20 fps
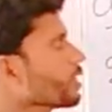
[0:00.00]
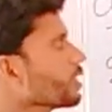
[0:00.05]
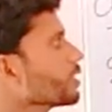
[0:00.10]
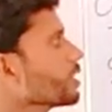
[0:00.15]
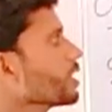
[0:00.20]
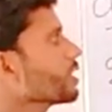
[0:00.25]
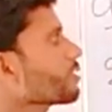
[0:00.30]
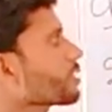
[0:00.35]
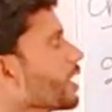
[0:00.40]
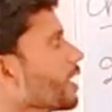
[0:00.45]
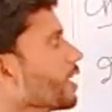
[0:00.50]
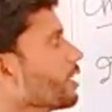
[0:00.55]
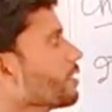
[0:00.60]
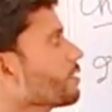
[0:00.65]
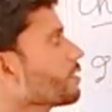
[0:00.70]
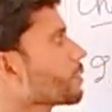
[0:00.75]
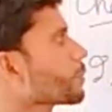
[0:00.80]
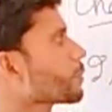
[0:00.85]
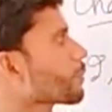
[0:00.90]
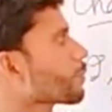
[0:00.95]
this
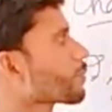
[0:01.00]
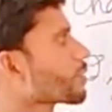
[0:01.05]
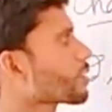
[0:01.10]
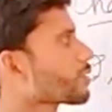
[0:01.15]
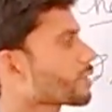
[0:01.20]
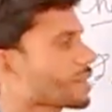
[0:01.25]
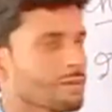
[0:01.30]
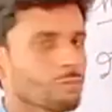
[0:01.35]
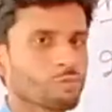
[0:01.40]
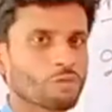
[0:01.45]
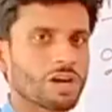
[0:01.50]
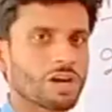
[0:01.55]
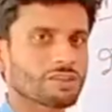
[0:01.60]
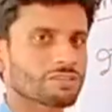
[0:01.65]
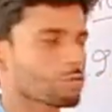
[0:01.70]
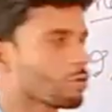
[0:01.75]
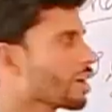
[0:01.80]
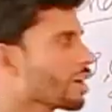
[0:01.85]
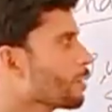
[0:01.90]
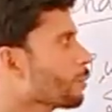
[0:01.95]
case, some words,
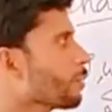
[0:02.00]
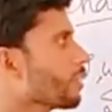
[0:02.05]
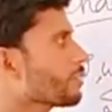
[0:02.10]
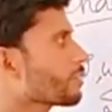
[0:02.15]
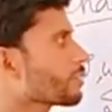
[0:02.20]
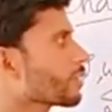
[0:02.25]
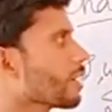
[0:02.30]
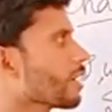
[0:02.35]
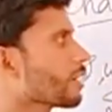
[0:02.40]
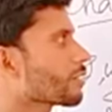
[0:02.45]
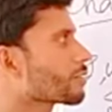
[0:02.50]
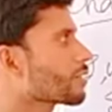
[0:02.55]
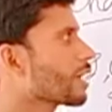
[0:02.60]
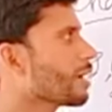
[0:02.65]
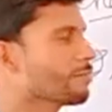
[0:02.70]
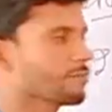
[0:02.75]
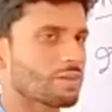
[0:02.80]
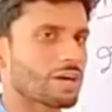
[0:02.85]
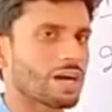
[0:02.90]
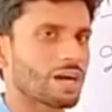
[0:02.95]
what happens,
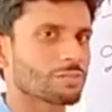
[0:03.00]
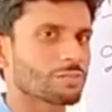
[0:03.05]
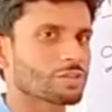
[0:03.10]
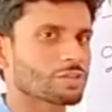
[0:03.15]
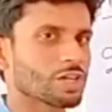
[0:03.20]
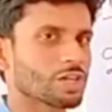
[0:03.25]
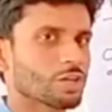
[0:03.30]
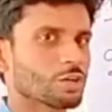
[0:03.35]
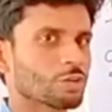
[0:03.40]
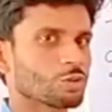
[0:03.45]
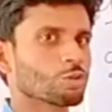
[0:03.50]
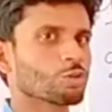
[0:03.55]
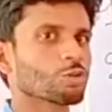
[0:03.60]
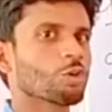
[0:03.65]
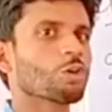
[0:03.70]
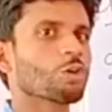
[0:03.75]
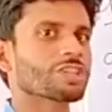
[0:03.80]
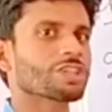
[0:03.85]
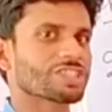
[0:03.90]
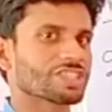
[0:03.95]
some verbs do
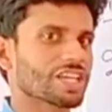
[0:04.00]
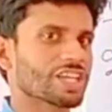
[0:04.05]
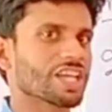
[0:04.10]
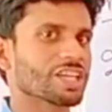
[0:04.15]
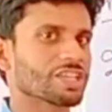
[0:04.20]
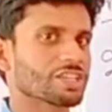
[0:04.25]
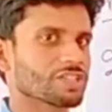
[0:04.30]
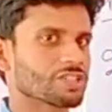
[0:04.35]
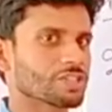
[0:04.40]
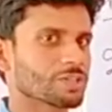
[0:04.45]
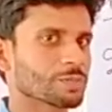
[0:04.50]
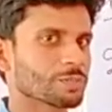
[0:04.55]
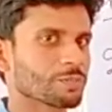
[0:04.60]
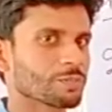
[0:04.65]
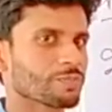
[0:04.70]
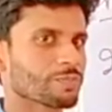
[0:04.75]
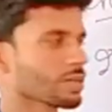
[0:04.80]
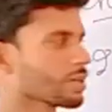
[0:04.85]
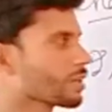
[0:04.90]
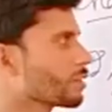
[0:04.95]
not change.
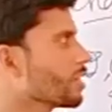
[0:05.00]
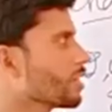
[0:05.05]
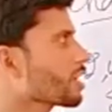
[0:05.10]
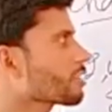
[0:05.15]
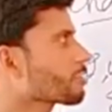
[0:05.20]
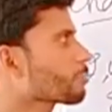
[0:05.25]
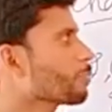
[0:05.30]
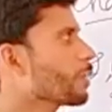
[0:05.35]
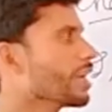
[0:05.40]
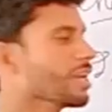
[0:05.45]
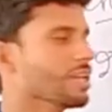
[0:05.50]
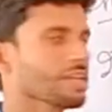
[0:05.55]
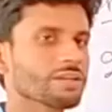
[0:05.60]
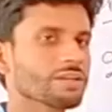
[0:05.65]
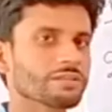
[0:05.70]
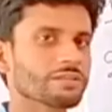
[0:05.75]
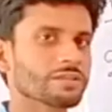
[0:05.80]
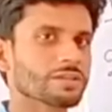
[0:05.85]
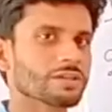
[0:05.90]
Their spellings